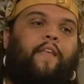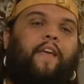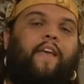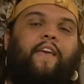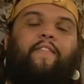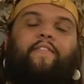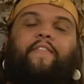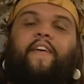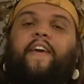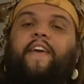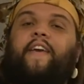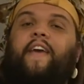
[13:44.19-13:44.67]

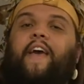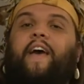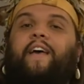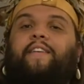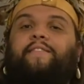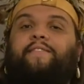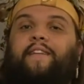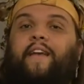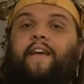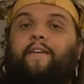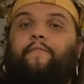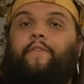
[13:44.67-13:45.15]
And they
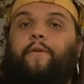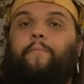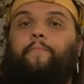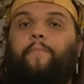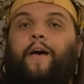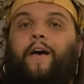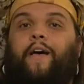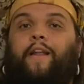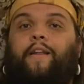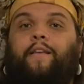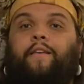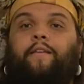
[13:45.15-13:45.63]
asked
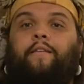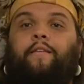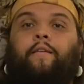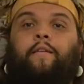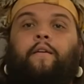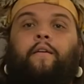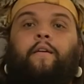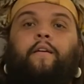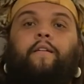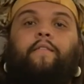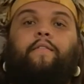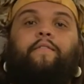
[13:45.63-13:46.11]
everybody.
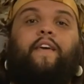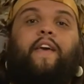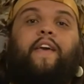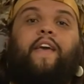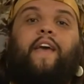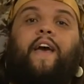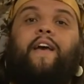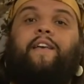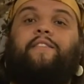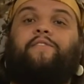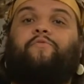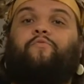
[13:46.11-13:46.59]
They
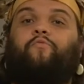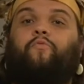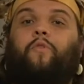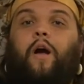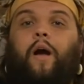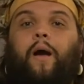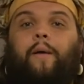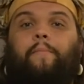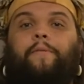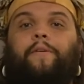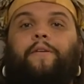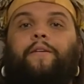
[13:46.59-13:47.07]
asked
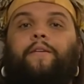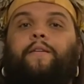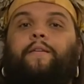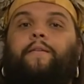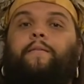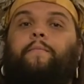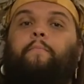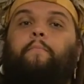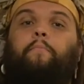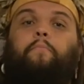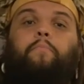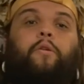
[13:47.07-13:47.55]

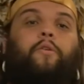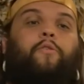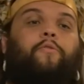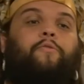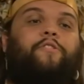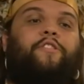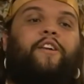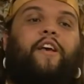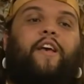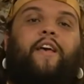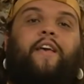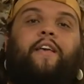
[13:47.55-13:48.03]
Robin, Blue
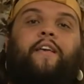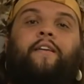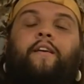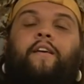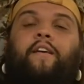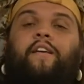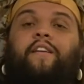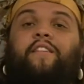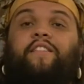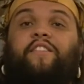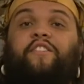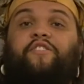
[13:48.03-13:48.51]
Jay,
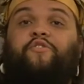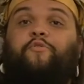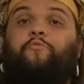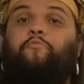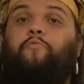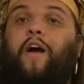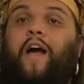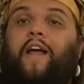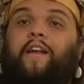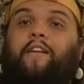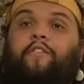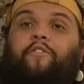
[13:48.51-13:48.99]
did you
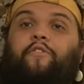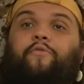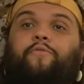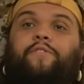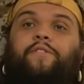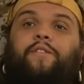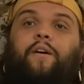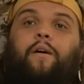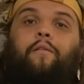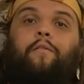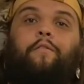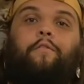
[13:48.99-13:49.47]
write a new
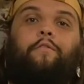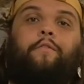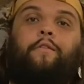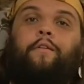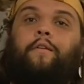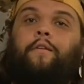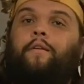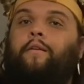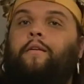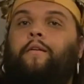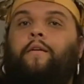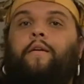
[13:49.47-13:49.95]
song?
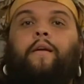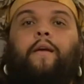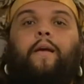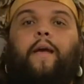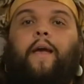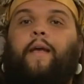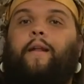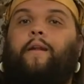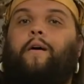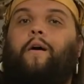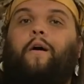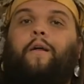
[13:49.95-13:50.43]

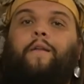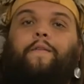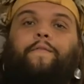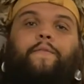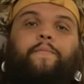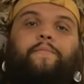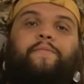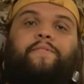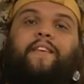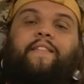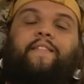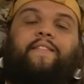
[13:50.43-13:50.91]
And all of
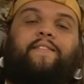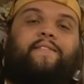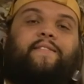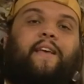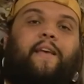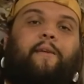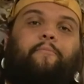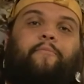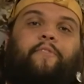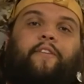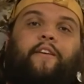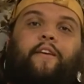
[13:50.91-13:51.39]
them said the
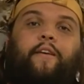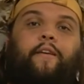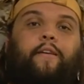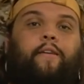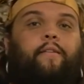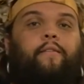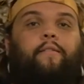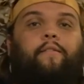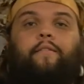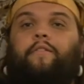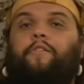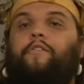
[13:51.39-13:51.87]
same
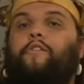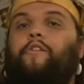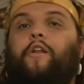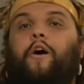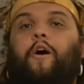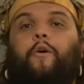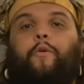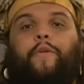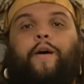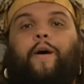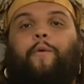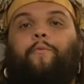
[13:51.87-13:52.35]
thing.
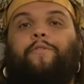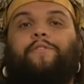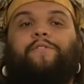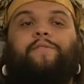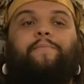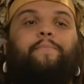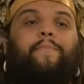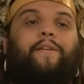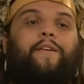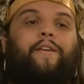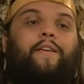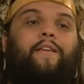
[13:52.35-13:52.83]
No, that
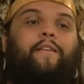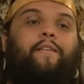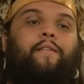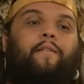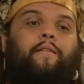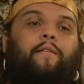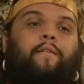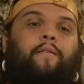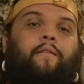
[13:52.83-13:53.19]
wasn't me.